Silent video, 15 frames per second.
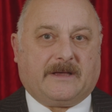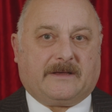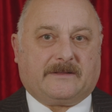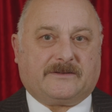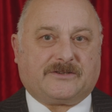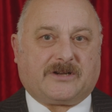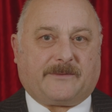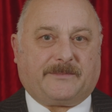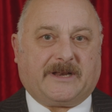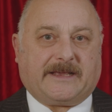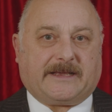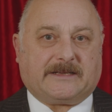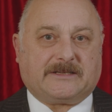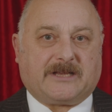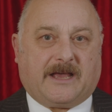The trouble
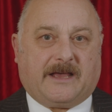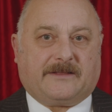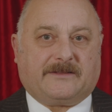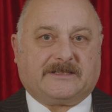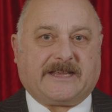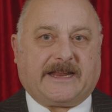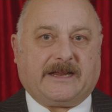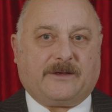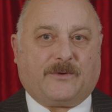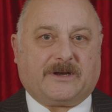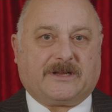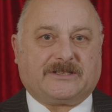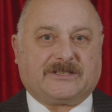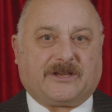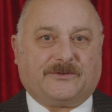is that anyone
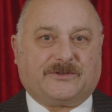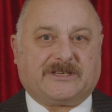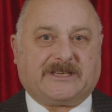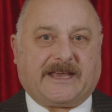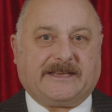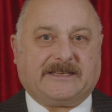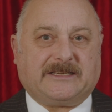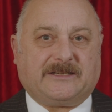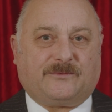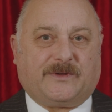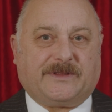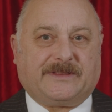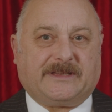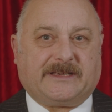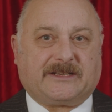associated
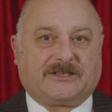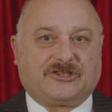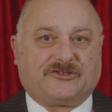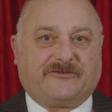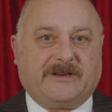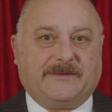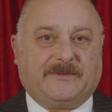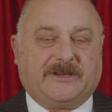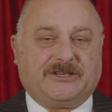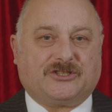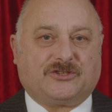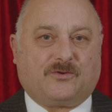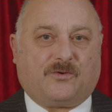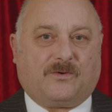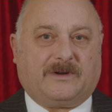with the extremely
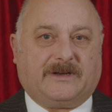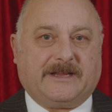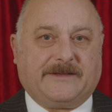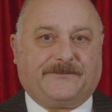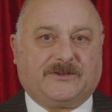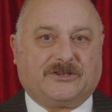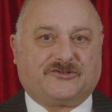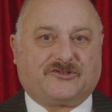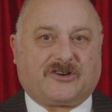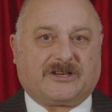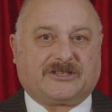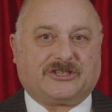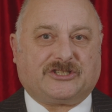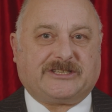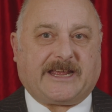short-lived
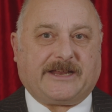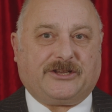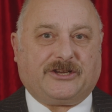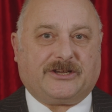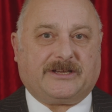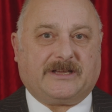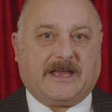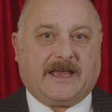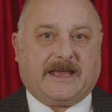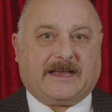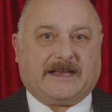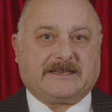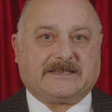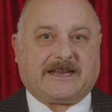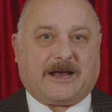trust tenure
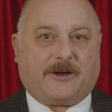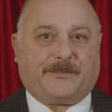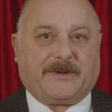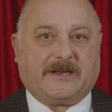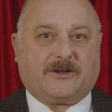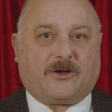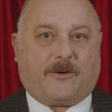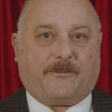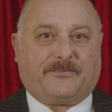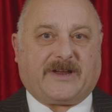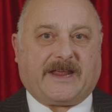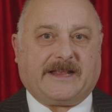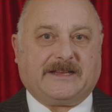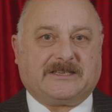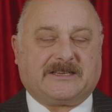has now been
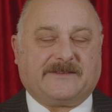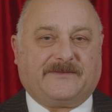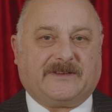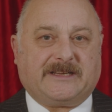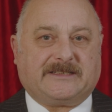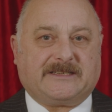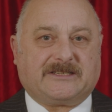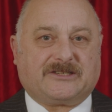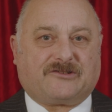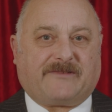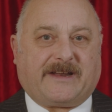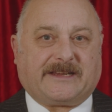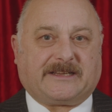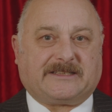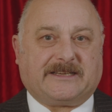comprehensively
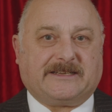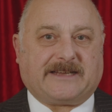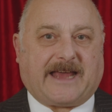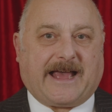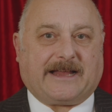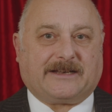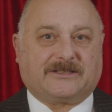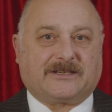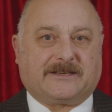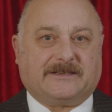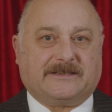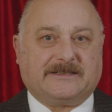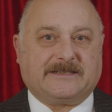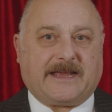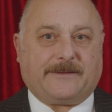discredited and
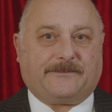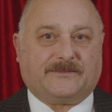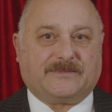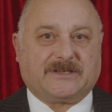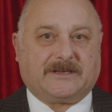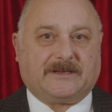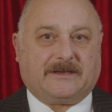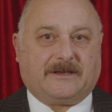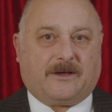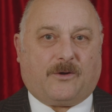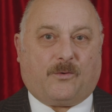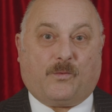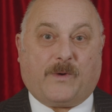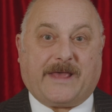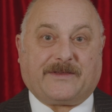condemned,
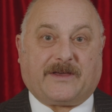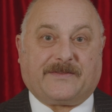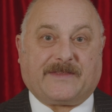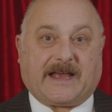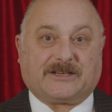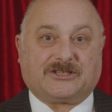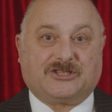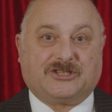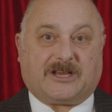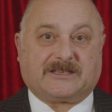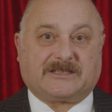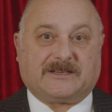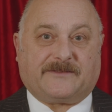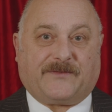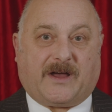whether that's
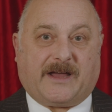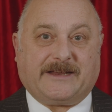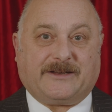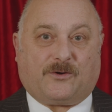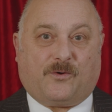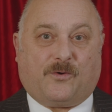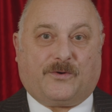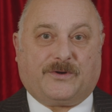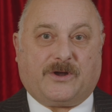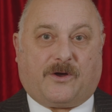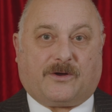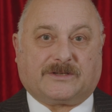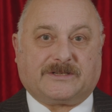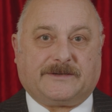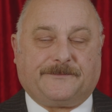justified or
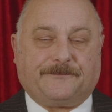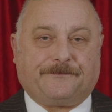not.